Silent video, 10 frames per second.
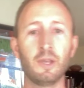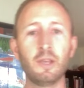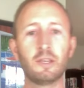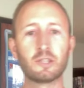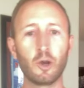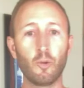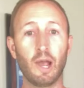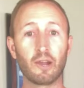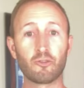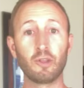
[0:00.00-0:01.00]
So
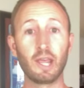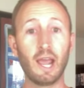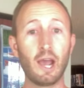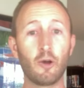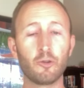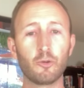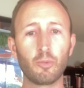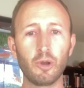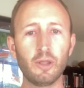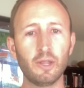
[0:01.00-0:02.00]
actually how you're
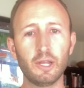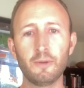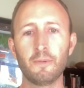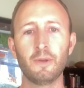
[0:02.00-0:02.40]
breathing.